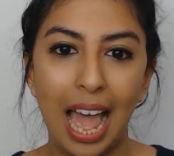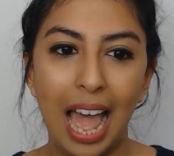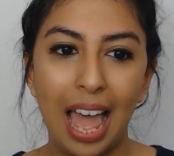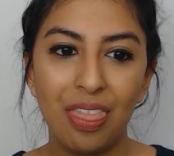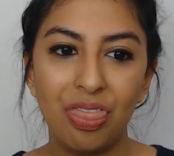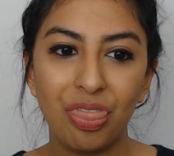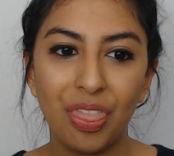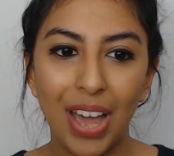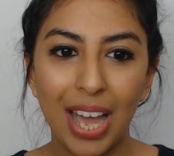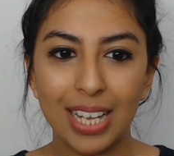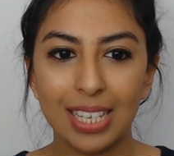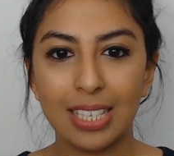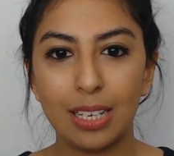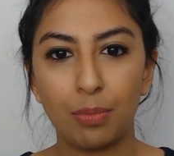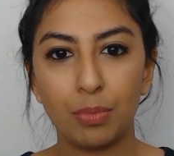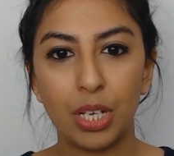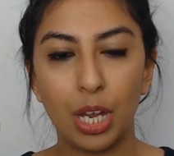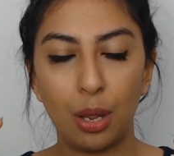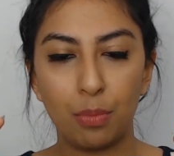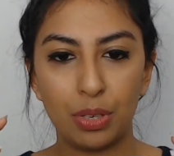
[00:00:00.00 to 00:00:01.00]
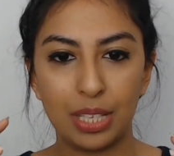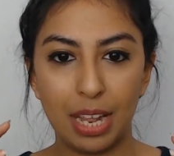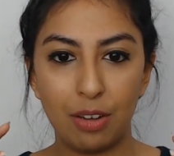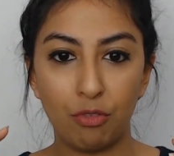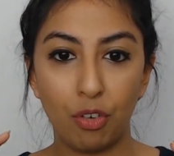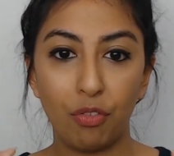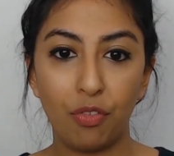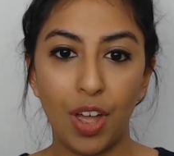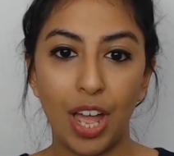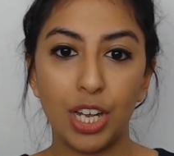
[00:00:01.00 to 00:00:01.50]
And that's sometimes
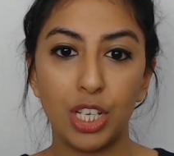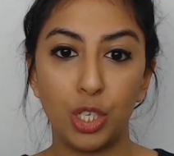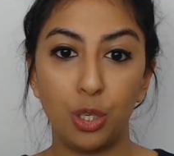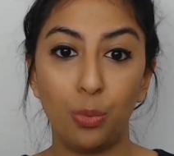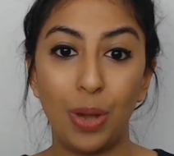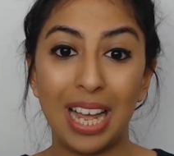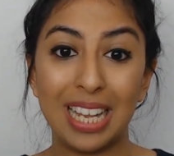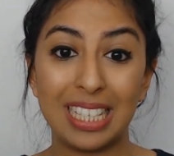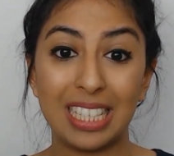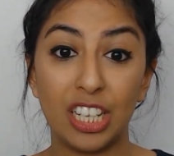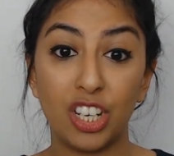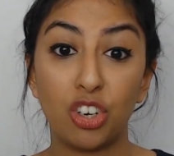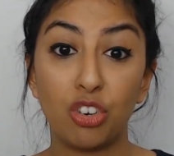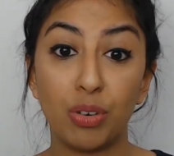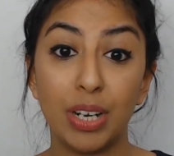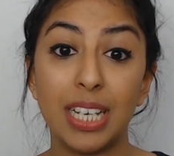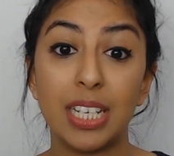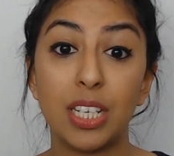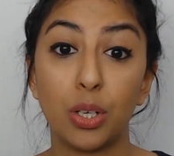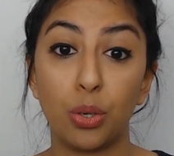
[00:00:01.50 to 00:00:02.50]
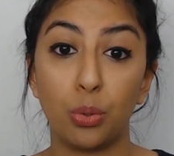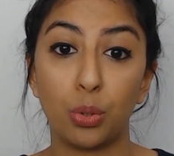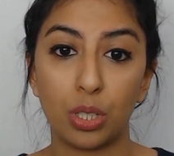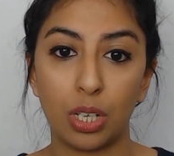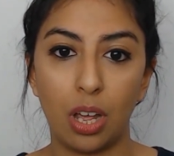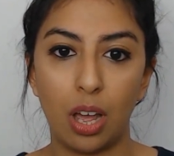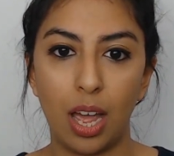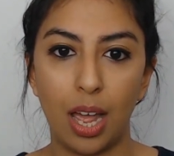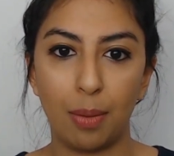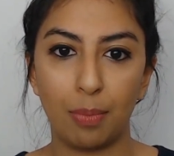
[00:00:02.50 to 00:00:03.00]
then referred to as the critical
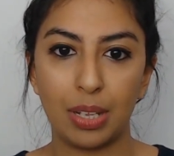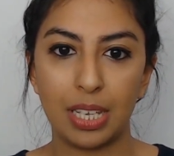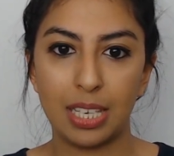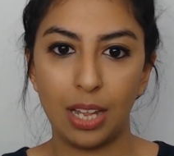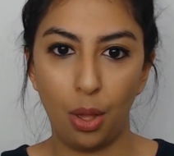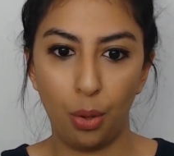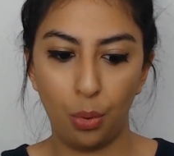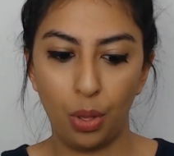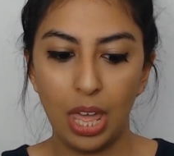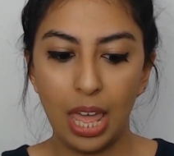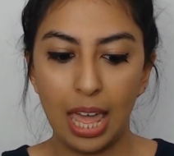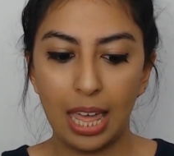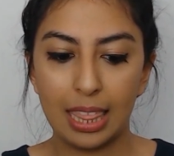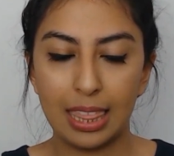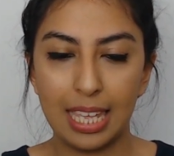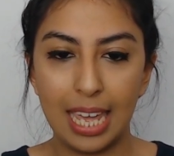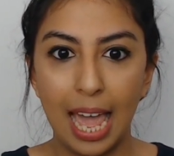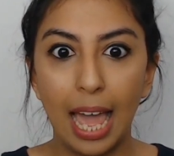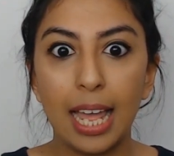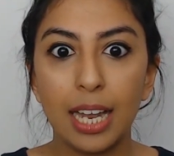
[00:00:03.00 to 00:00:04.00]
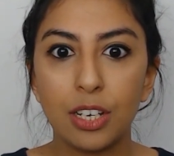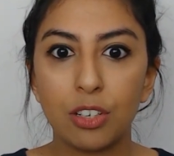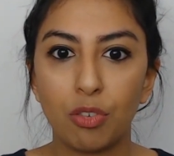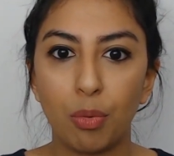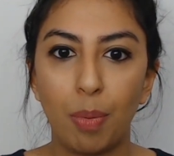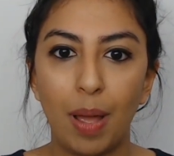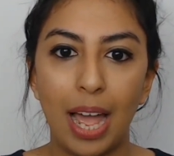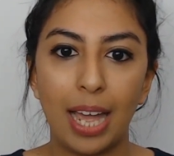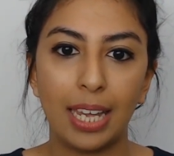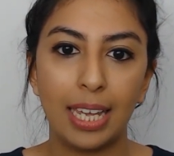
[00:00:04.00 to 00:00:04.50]
time. So the end of
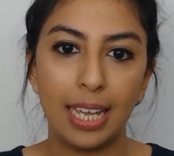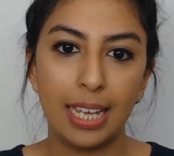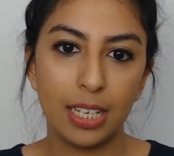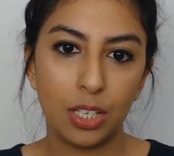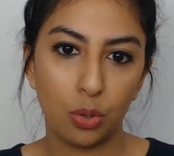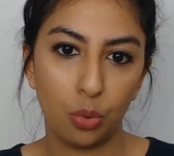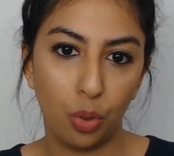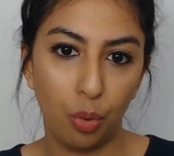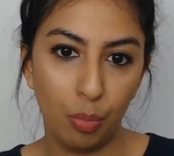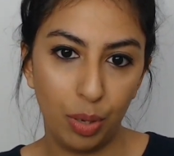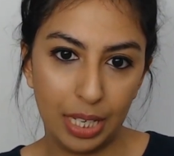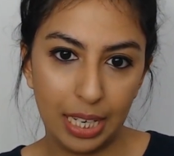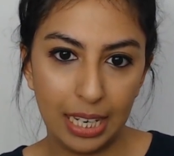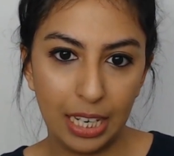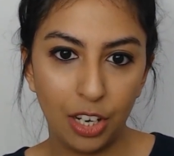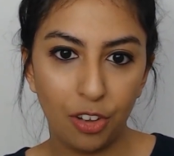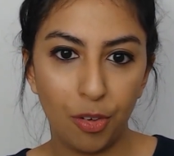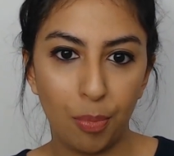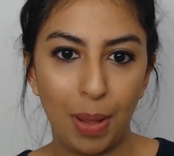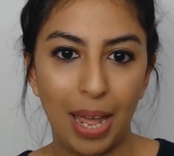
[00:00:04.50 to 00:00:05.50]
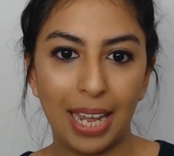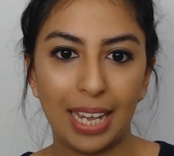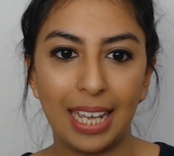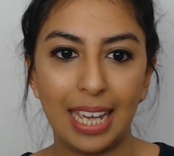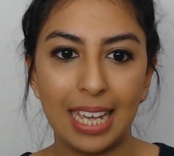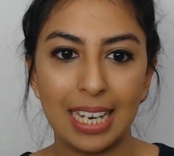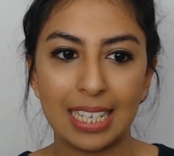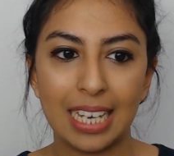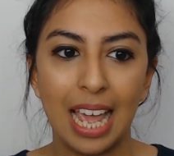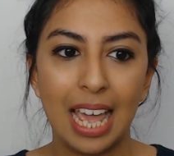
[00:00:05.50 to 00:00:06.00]
a packet or the beginning of a
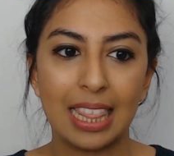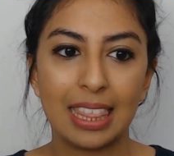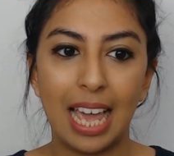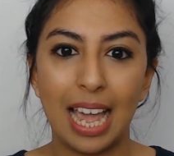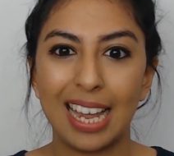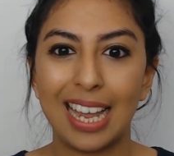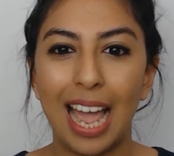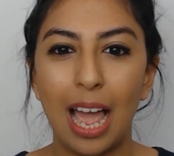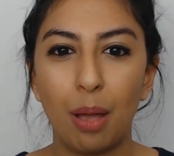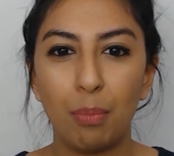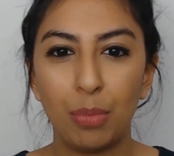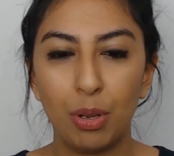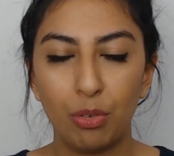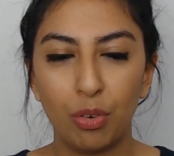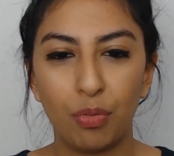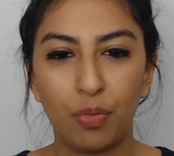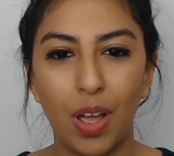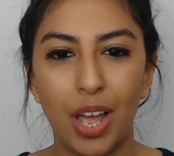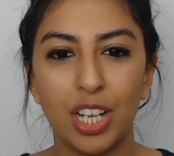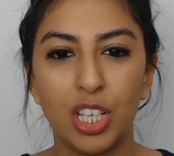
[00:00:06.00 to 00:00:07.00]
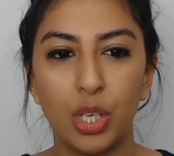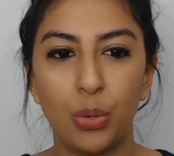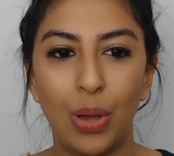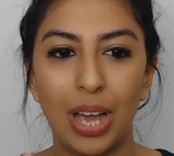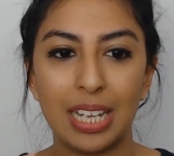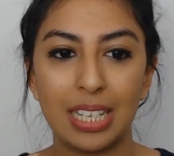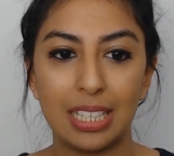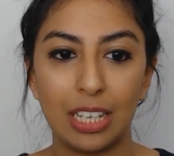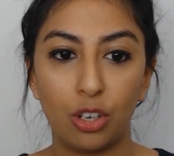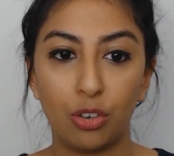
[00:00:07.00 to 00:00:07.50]
packet, that can be referred to
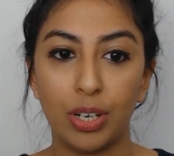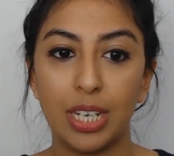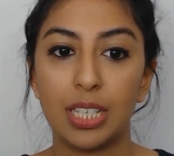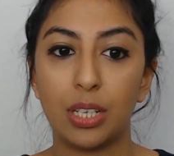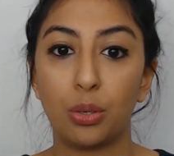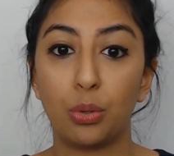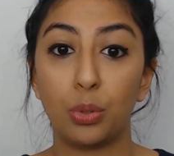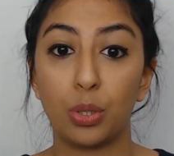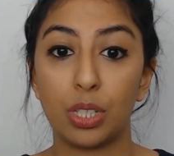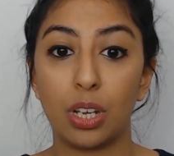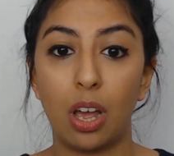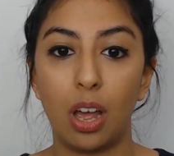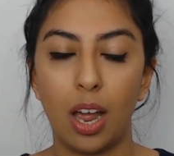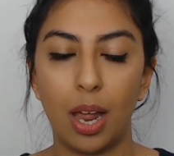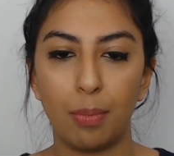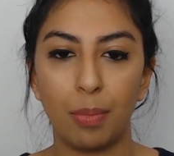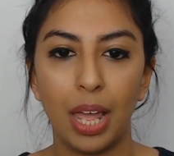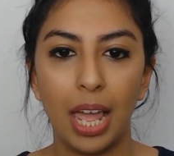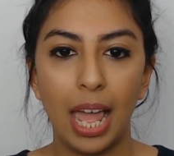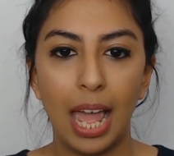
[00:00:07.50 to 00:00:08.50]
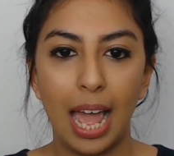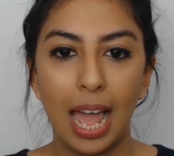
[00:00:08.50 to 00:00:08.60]
as the critical time.